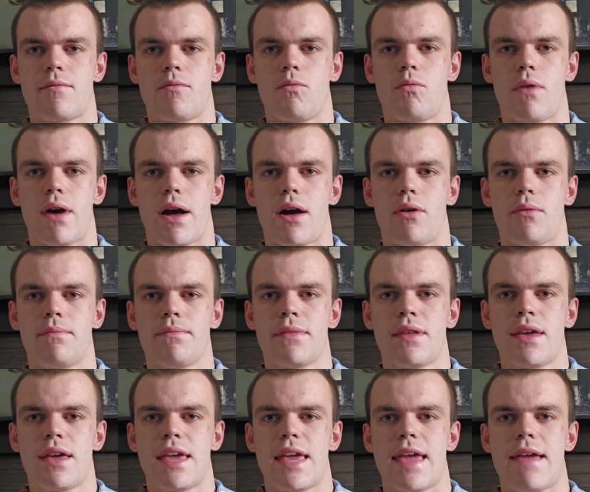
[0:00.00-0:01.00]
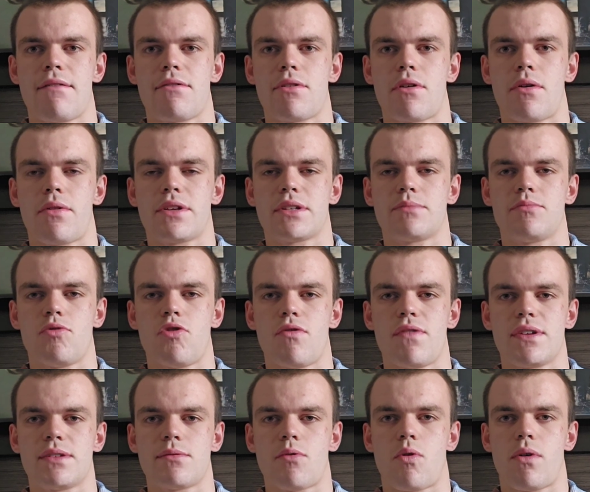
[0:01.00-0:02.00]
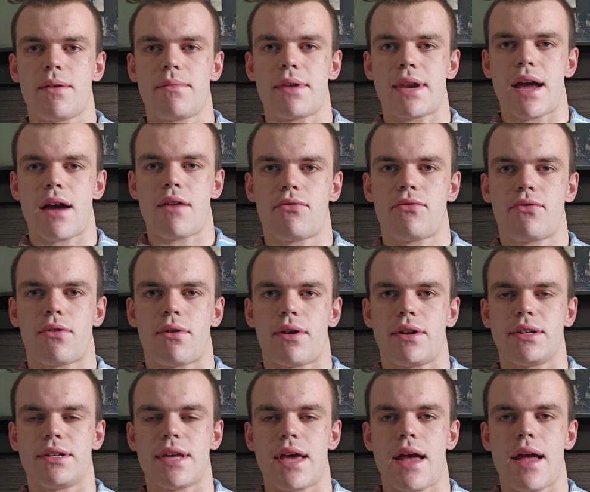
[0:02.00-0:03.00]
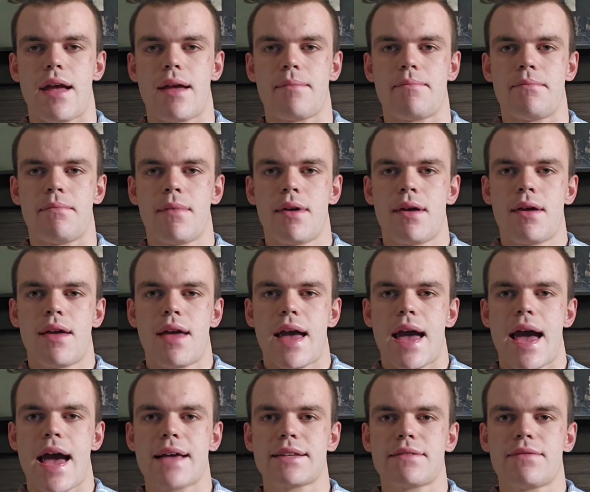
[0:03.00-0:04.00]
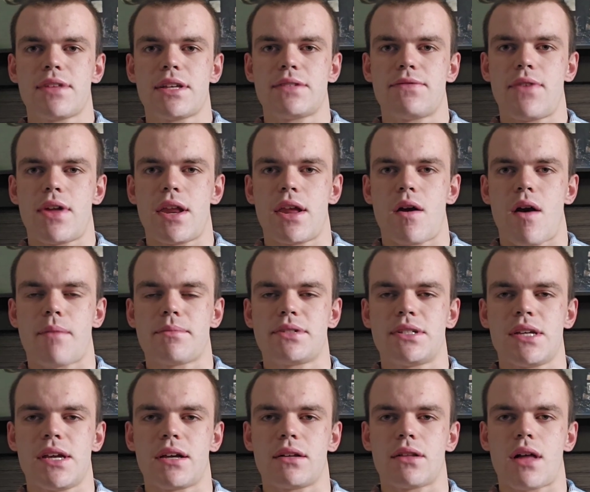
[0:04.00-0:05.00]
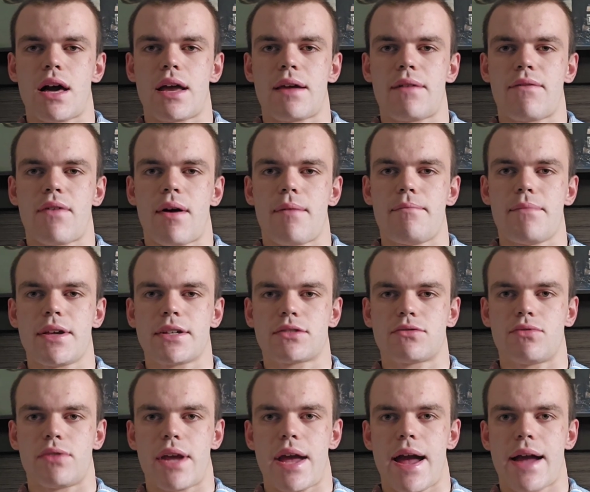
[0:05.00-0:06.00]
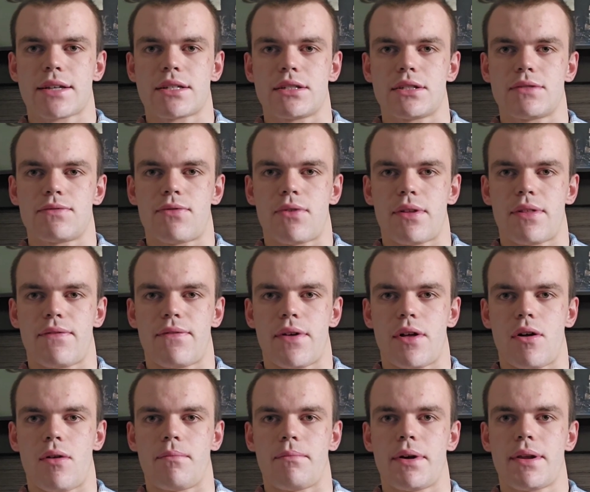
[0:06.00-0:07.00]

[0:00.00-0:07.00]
Well, even though this movie's only been for a day, as of this video, I'm seeing a lot of mixed reactions for the film.